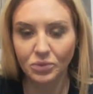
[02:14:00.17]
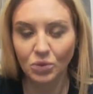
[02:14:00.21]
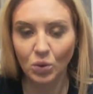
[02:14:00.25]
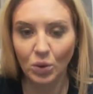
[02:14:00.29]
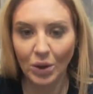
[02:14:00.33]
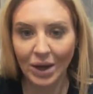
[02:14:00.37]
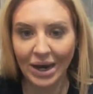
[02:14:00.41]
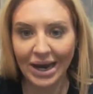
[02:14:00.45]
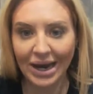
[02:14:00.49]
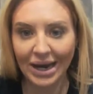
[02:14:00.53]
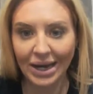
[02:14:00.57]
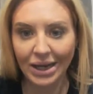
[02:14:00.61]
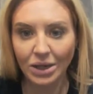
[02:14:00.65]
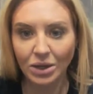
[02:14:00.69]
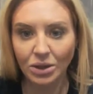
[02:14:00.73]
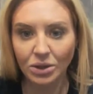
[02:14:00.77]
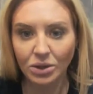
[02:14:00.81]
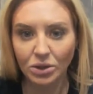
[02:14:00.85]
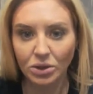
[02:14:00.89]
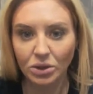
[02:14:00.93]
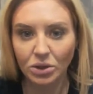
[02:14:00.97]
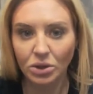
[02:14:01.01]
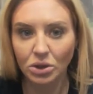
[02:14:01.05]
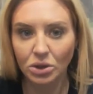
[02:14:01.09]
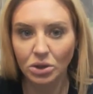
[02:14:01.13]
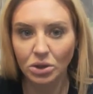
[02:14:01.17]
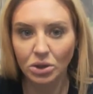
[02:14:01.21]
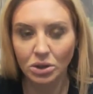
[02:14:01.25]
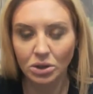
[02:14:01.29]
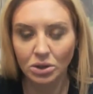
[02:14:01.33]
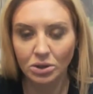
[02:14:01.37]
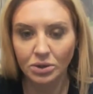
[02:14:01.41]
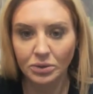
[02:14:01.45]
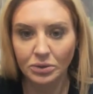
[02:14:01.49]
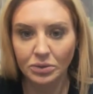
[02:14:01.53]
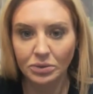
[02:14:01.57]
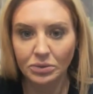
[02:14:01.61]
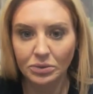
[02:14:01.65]
okay
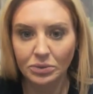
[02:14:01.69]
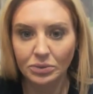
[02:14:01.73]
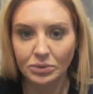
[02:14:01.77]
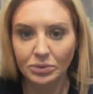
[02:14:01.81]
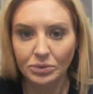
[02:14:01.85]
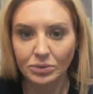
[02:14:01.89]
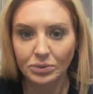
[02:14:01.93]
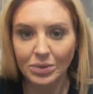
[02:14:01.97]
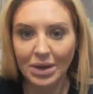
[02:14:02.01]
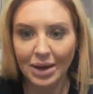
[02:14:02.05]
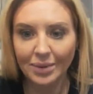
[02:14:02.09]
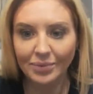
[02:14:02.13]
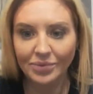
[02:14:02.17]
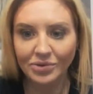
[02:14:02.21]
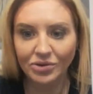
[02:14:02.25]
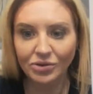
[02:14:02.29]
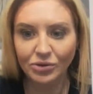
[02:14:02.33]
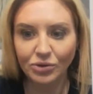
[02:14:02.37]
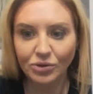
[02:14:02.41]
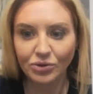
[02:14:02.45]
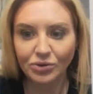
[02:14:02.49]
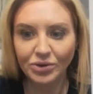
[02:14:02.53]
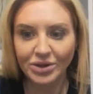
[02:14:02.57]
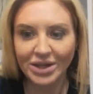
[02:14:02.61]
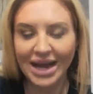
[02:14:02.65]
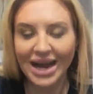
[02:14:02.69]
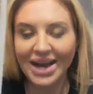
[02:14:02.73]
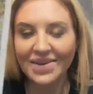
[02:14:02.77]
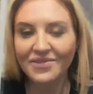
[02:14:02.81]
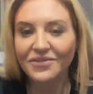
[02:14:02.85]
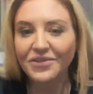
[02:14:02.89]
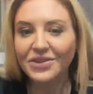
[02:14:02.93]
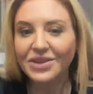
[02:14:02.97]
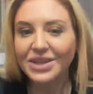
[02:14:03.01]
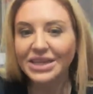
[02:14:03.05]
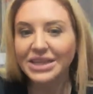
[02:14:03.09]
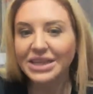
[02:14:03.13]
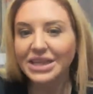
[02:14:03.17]
absolutely i
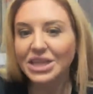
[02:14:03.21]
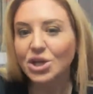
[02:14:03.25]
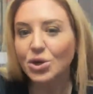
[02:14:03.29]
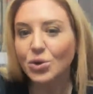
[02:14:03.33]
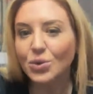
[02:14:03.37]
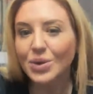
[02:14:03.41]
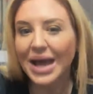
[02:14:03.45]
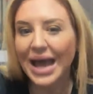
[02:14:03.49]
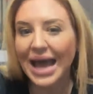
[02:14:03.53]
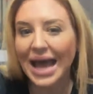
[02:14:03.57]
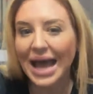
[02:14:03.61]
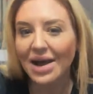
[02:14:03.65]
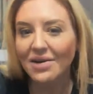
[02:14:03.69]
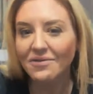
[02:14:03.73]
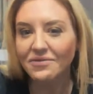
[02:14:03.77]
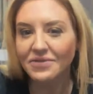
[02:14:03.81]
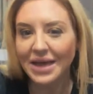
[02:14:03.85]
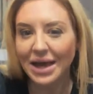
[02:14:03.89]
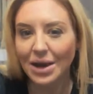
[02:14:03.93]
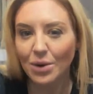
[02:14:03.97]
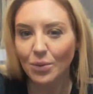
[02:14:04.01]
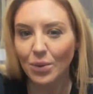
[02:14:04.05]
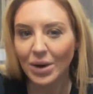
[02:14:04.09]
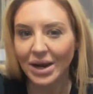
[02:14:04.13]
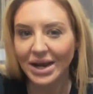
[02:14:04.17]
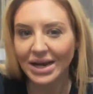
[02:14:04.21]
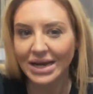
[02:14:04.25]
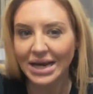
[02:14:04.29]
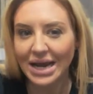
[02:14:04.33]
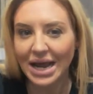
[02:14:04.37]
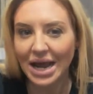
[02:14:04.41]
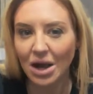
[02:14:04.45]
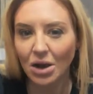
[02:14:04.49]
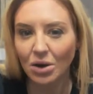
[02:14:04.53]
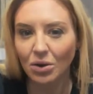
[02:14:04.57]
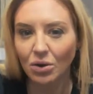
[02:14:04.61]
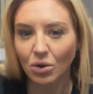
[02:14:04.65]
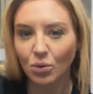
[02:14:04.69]
feel like they don't have that right
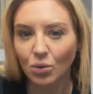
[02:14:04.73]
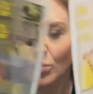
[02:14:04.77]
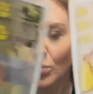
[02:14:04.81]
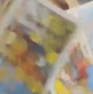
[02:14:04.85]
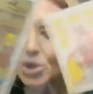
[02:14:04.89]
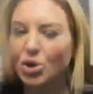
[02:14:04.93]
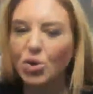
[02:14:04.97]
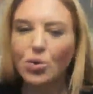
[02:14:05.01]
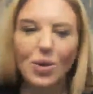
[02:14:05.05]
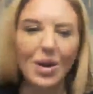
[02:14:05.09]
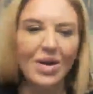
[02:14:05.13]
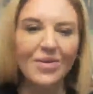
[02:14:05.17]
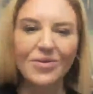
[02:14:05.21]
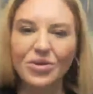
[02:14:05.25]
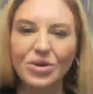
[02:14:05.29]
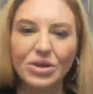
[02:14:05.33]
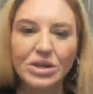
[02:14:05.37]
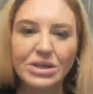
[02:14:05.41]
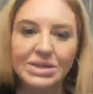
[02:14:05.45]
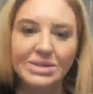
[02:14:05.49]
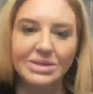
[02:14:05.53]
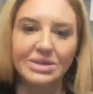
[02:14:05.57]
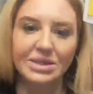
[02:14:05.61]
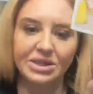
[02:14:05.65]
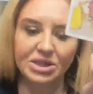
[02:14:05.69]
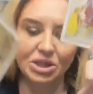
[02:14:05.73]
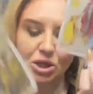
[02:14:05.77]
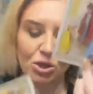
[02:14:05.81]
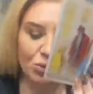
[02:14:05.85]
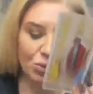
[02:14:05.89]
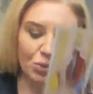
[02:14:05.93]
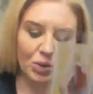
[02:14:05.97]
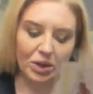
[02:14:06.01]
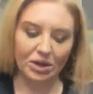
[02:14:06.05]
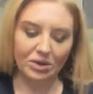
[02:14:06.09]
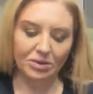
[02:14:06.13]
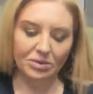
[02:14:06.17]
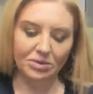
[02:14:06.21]
now with whoever it is that they're
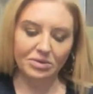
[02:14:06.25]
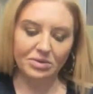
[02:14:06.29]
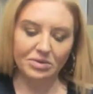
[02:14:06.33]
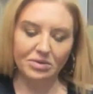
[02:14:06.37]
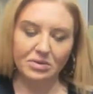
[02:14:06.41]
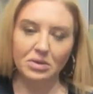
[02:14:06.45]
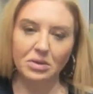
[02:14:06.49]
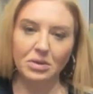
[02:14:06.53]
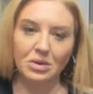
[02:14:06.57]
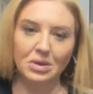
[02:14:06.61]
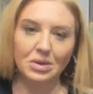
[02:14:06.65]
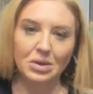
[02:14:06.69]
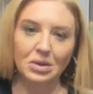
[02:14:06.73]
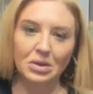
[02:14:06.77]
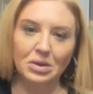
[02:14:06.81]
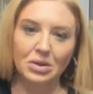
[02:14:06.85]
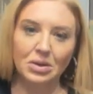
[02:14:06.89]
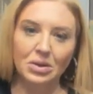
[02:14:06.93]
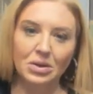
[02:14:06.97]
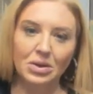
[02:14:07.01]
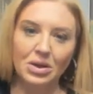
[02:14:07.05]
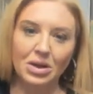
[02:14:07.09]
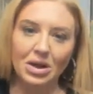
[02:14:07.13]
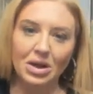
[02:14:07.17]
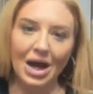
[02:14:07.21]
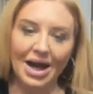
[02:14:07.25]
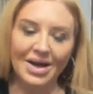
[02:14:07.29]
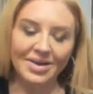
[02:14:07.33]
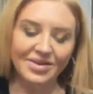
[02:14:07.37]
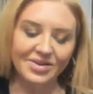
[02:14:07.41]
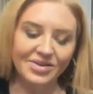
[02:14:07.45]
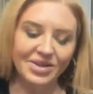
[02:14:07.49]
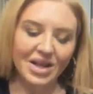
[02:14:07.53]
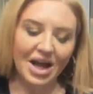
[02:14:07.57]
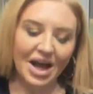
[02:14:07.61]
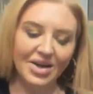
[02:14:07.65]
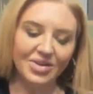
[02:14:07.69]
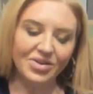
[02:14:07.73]
with i
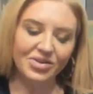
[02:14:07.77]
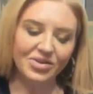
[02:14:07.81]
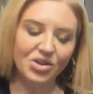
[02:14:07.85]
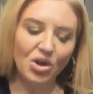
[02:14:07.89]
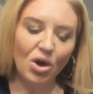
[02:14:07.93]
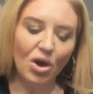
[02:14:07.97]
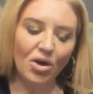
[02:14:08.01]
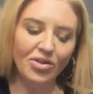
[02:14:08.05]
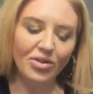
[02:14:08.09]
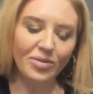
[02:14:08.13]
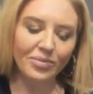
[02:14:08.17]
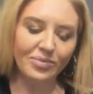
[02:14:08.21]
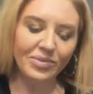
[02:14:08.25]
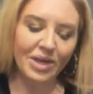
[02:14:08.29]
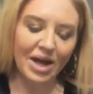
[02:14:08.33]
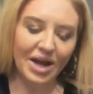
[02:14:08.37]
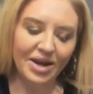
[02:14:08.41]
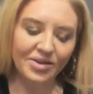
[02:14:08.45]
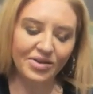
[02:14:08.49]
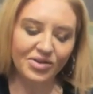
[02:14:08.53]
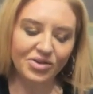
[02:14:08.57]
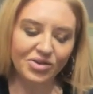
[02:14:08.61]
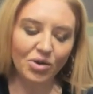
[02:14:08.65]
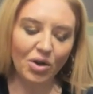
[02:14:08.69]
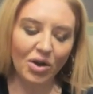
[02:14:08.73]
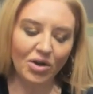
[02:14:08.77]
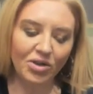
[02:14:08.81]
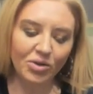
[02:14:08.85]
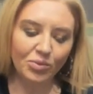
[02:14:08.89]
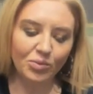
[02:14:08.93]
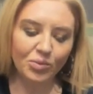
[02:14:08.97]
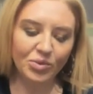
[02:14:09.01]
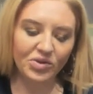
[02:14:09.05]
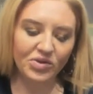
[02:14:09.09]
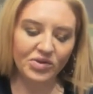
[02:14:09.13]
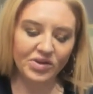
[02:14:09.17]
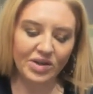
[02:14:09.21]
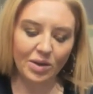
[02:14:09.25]
i saw them i saw them
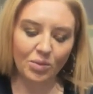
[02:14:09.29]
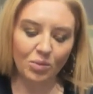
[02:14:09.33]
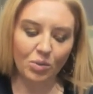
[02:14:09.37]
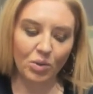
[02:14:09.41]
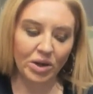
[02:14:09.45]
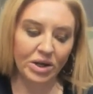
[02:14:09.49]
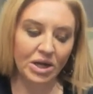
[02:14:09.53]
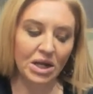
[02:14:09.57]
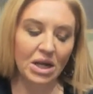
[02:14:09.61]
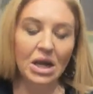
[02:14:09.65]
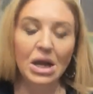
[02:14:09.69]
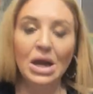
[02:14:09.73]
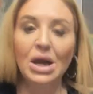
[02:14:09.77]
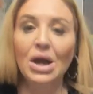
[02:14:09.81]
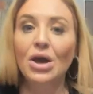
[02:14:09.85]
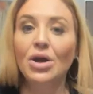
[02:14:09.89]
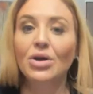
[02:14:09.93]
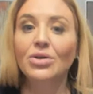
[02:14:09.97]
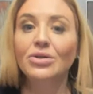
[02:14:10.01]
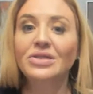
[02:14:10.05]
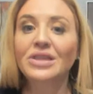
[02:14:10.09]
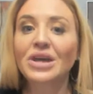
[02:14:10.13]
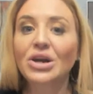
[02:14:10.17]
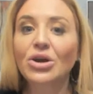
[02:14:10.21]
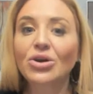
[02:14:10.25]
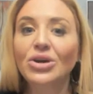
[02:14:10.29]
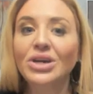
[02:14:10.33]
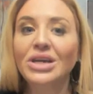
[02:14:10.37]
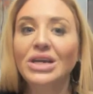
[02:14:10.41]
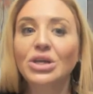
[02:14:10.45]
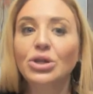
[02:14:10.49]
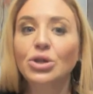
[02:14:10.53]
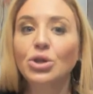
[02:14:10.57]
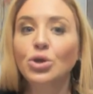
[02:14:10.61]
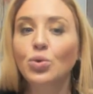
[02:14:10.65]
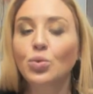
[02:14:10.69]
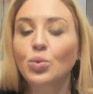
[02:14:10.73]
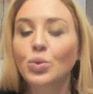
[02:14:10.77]
with someone they're
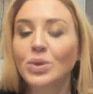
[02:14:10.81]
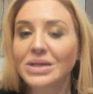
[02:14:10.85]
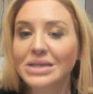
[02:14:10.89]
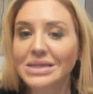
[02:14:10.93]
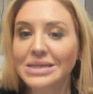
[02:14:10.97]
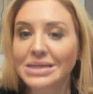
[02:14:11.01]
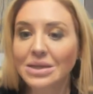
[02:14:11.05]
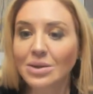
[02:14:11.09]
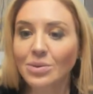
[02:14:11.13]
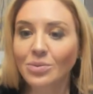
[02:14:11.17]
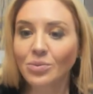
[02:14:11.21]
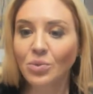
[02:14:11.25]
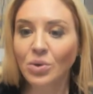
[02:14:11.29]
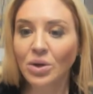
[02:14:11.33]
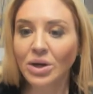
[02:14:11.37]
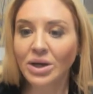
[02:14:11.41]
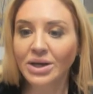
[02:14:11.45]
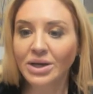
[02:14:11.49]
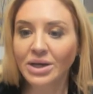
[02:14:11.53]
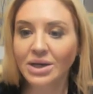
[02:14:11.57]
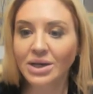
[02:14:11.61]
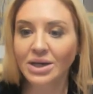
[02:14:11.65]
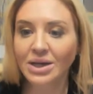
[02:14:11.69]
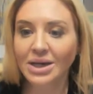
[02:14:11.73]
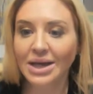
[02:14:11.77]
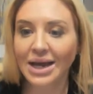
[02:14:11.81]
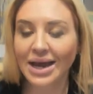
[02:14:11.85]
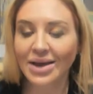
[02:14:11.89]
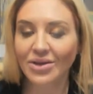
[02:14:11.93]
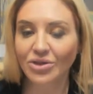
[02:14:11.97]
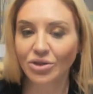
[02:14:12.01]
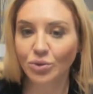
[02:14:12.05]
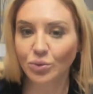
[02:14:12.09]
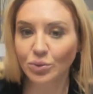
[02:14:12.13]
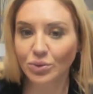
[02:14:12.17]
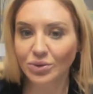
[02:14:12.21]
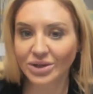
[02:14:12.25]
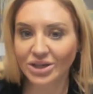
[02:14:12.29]
either with someone
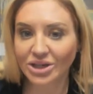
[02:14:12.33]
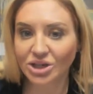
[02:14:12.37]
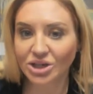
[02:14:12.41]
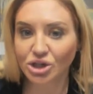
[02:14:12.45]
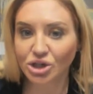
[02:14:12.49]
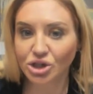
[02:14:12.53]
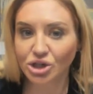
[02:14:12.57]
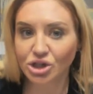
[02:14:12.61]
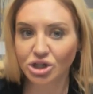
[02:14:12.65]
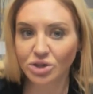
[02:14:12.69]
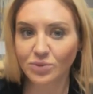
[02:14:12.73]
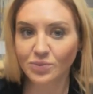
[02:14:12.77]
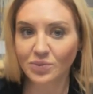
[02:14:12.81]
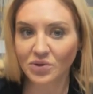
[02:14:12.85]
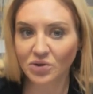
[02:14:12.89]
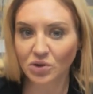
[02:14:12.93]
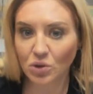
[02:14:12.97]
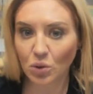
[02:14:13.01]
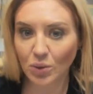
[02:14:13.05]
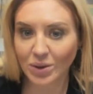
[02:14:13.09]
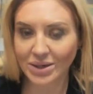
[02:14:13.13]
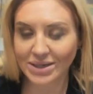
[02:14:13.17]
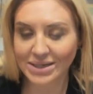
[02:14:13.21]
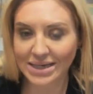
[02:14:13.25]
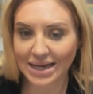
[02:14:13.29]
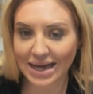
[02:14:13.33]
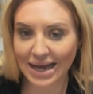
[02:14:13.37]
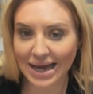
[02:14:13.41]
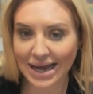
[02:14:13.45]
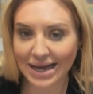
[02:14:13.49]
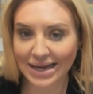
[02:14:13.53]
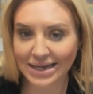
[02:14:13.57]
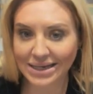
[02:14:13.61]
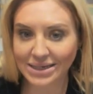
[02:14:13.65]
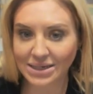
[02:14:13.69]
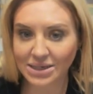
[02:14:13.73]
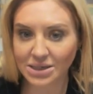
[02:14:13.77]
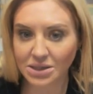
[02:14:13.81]
and the relationship is going to
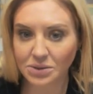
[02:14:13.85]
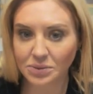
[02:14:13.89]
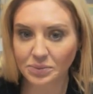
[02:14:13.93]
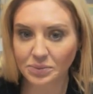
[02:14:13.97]
end